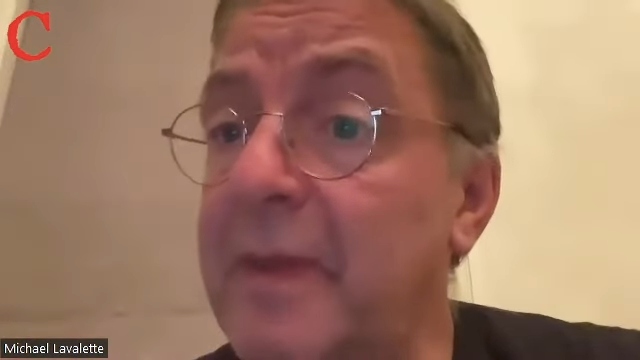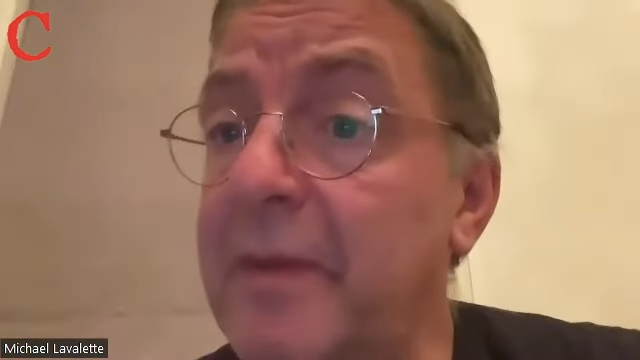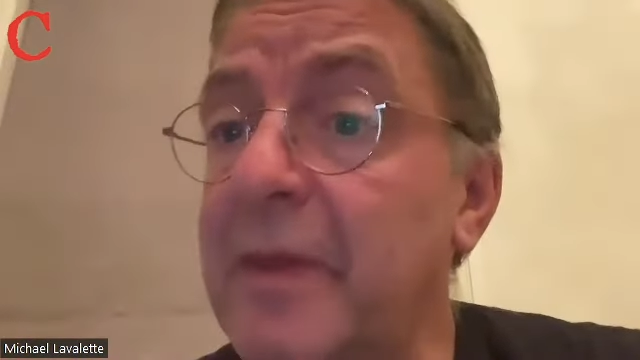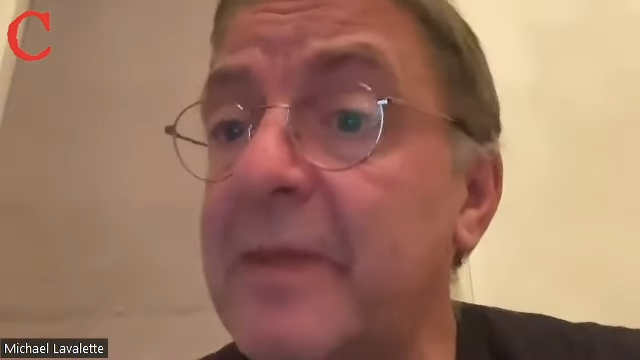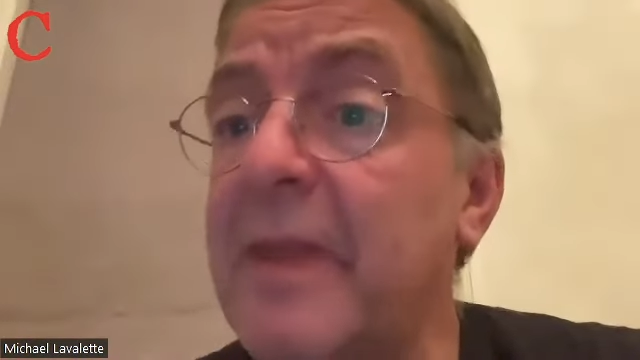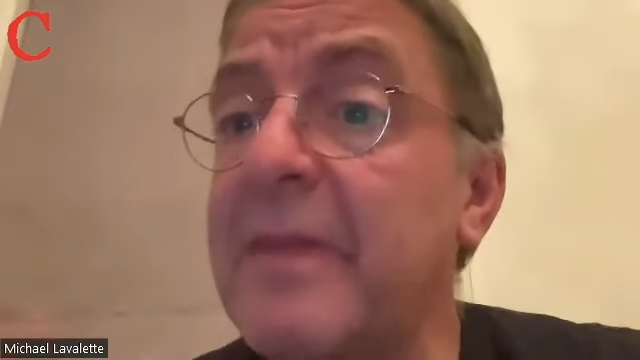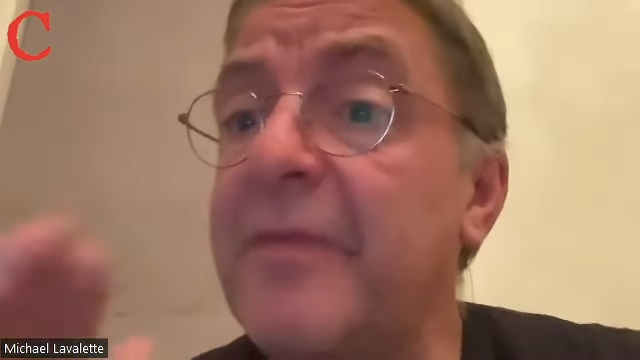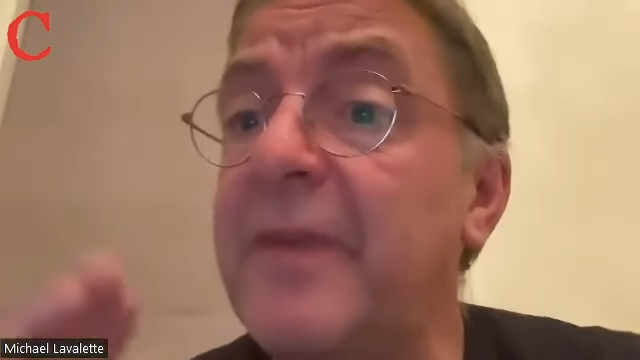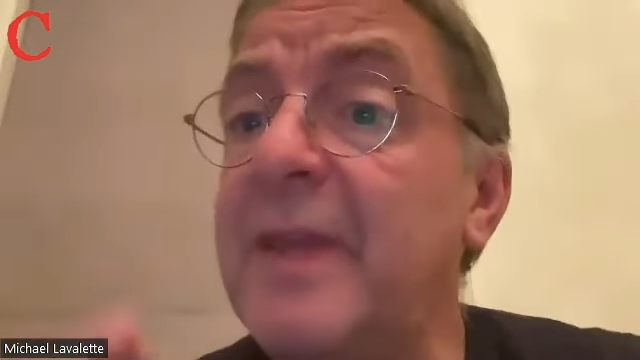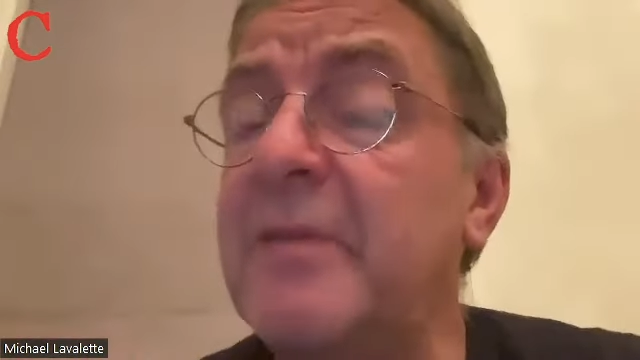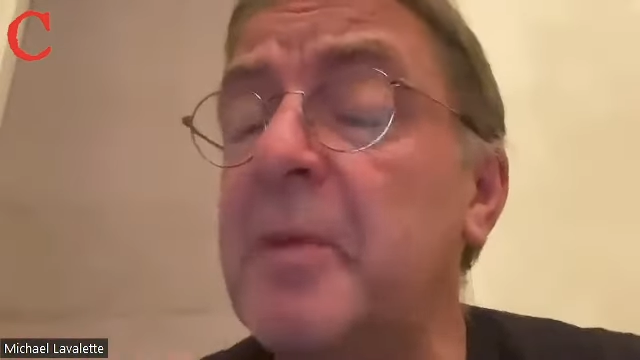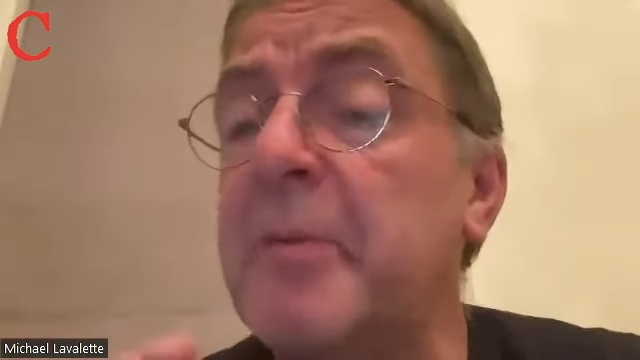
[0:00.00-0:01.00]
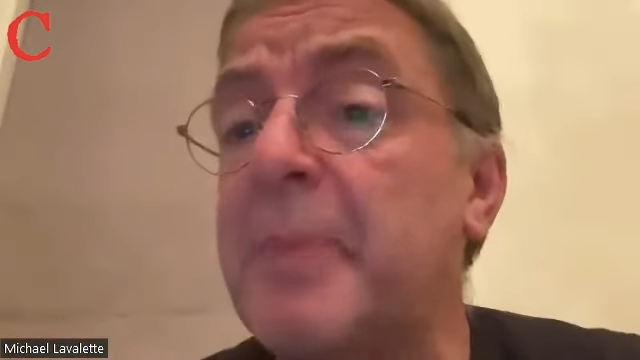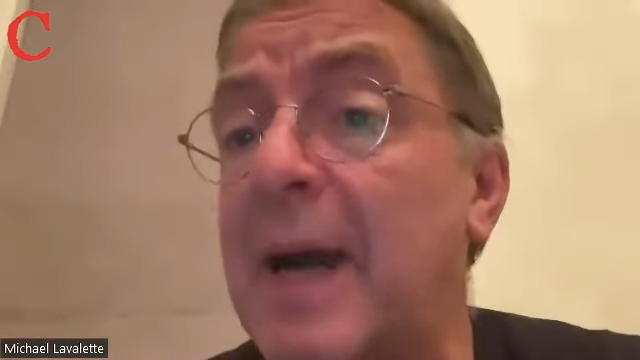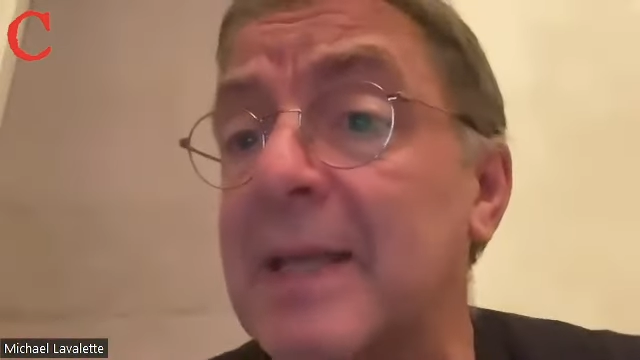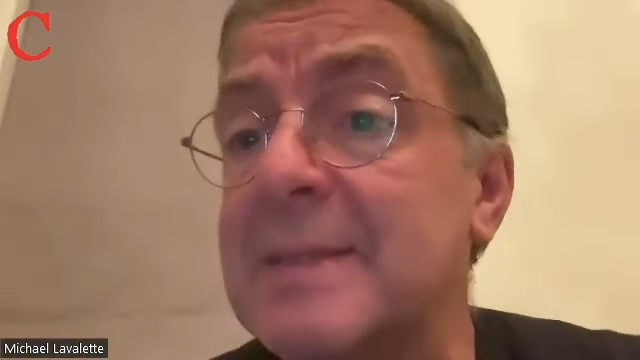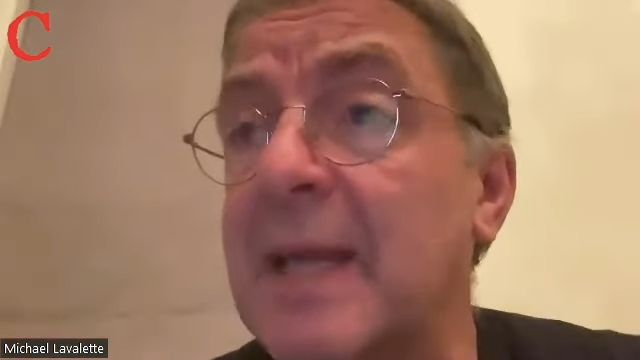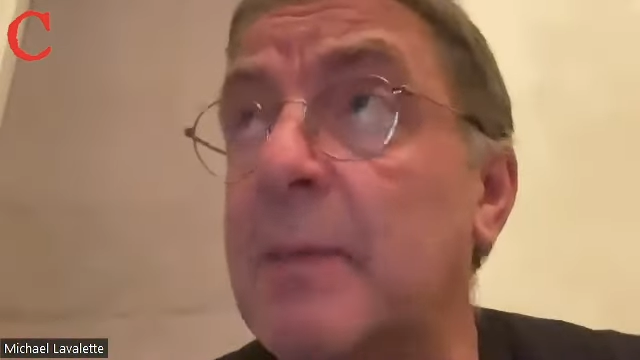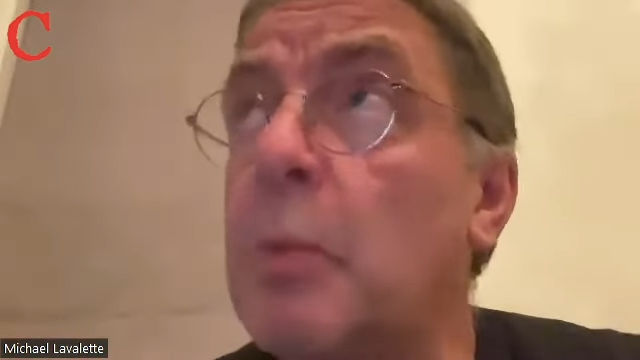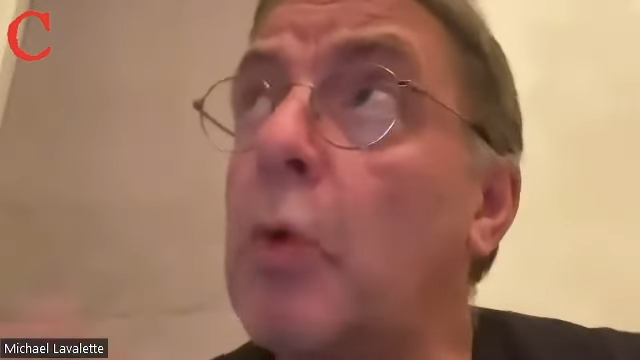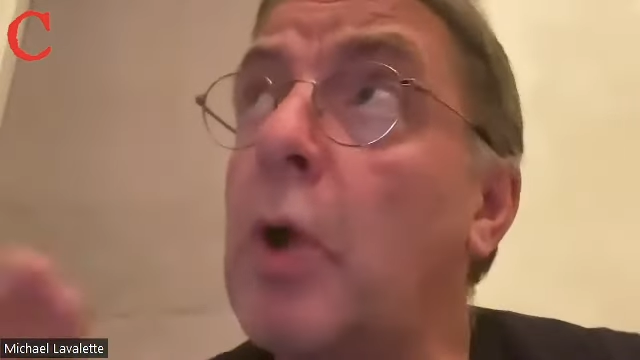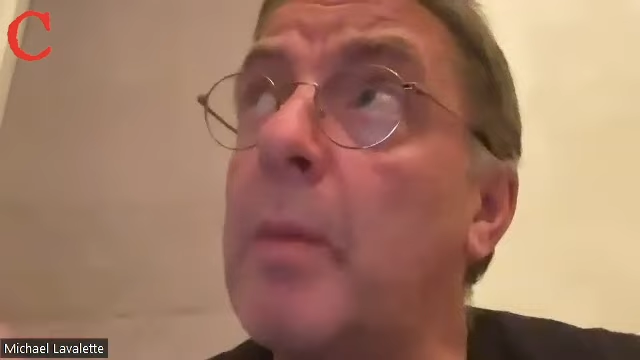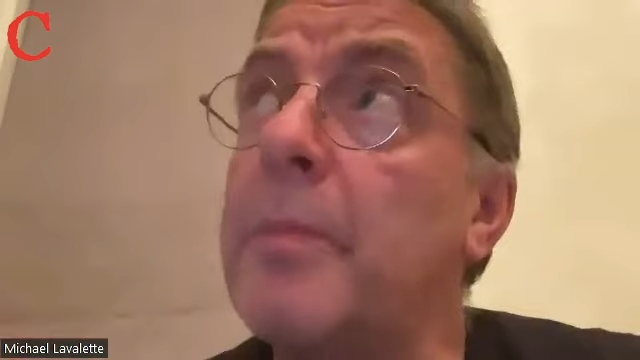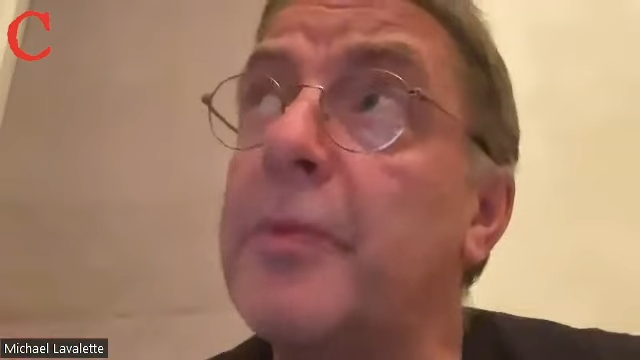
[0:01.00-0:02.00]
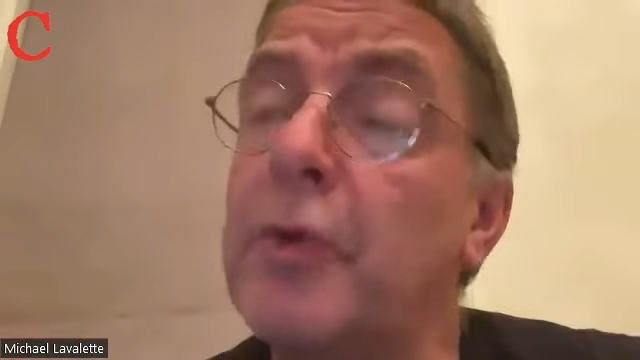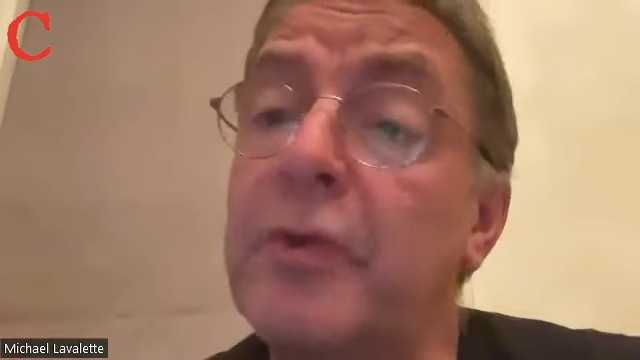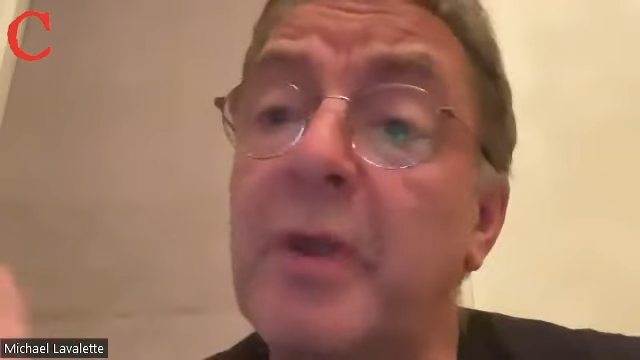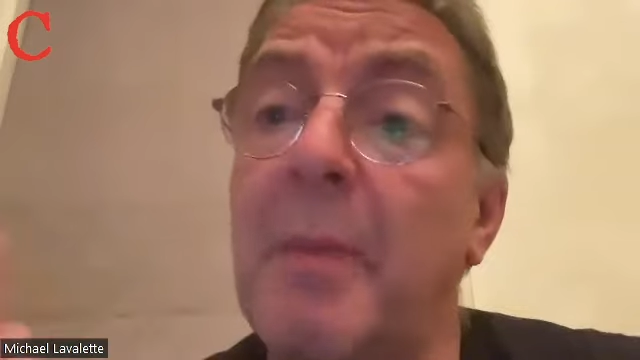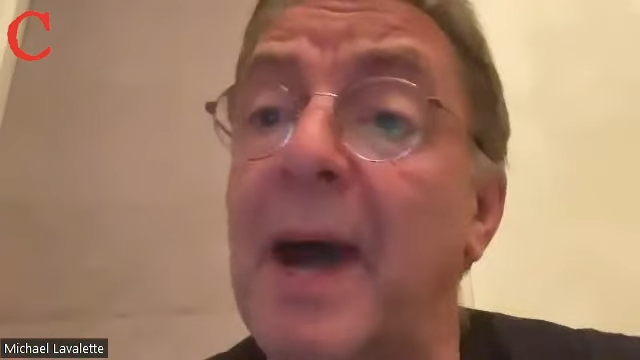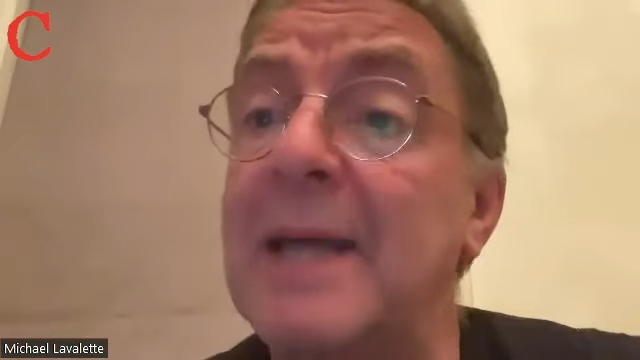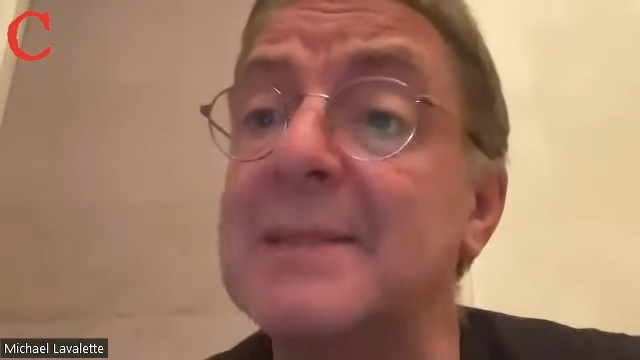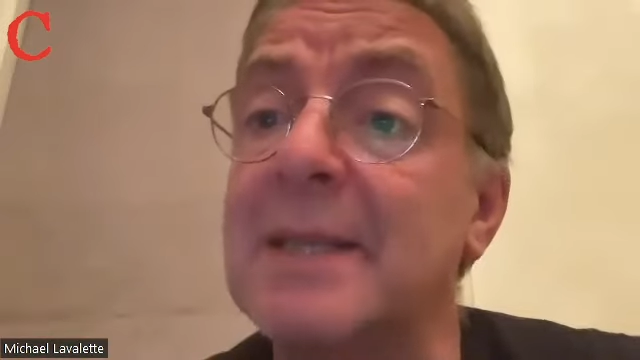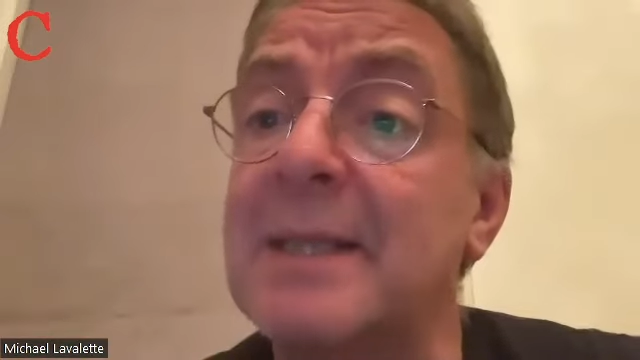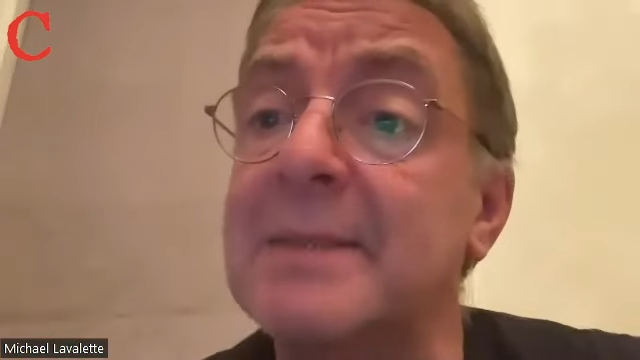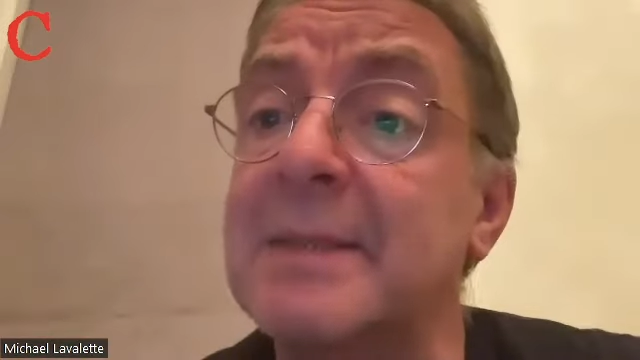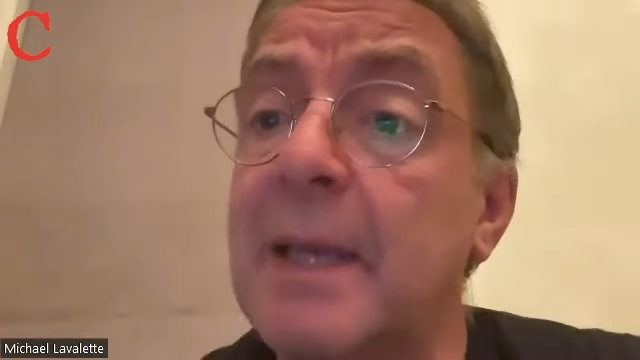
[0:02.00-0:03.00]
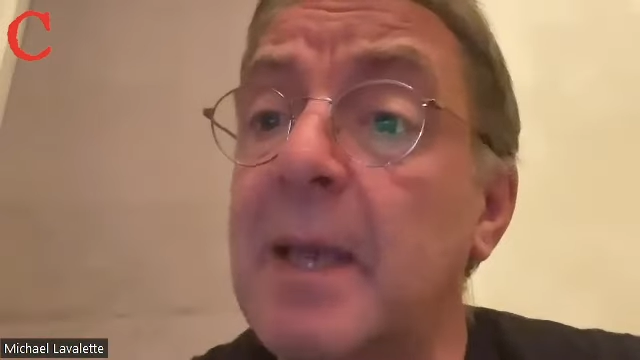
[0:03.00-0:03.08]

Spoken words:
They said that the freedom of Palestine will come through Damascus,